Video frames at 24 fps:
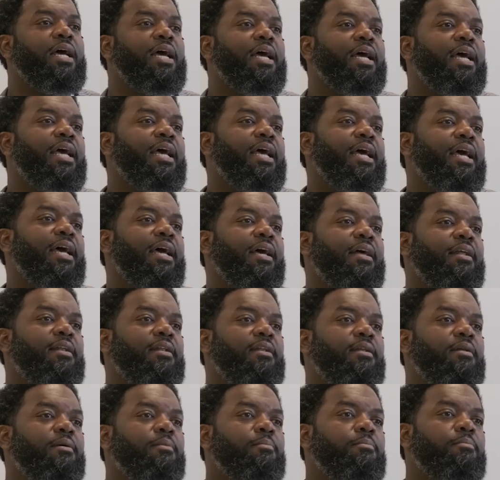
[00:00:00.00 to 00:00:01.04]
business
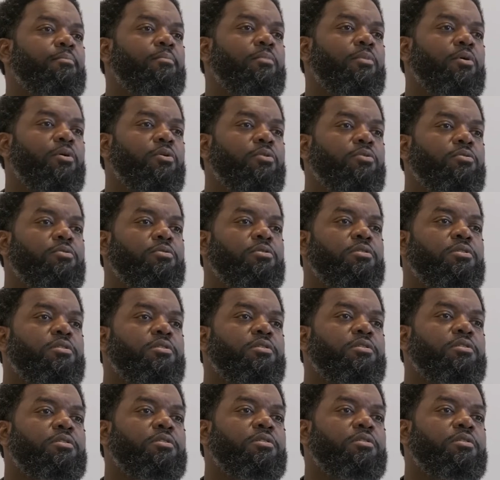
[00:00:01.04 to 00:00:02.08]
owners,
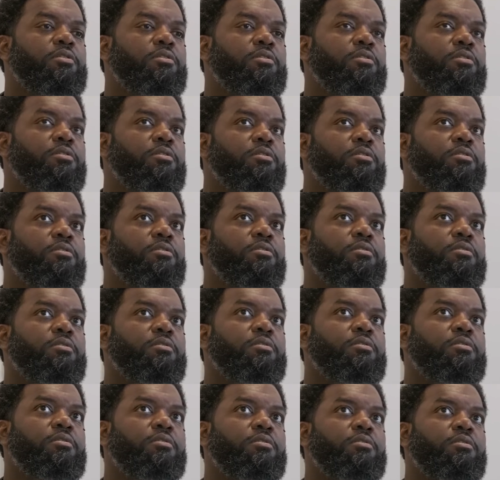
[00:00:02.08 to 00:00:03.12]
organizational
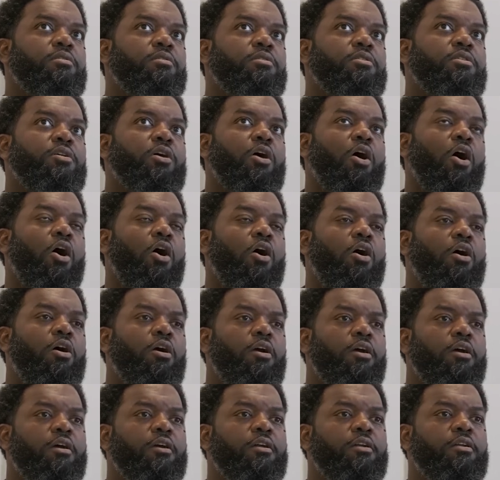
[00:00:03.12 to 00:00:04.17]
leaders, political
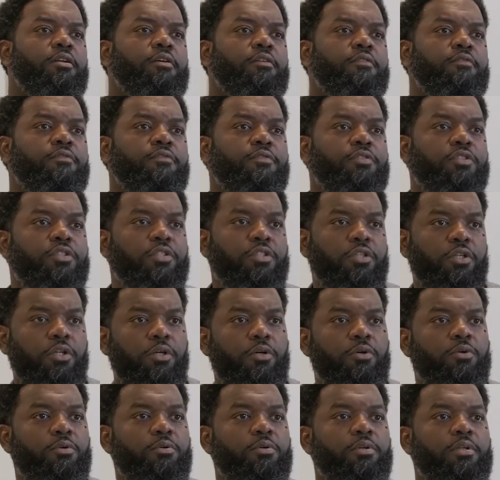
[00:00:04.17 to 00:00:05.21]
leaders, you
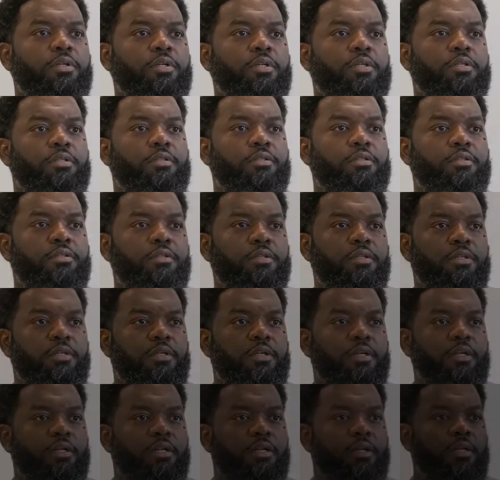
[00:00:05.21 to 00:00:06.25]
name it, I can
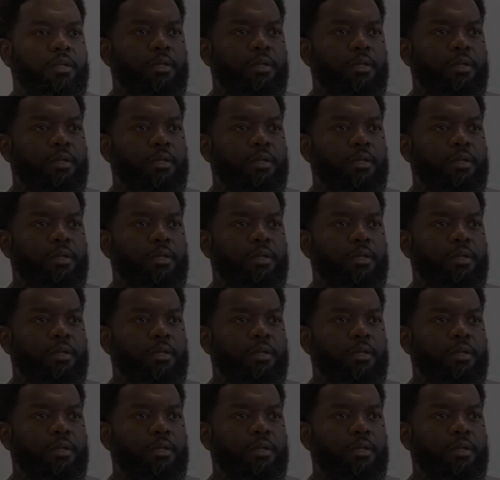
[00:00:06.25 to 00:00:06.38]
consult.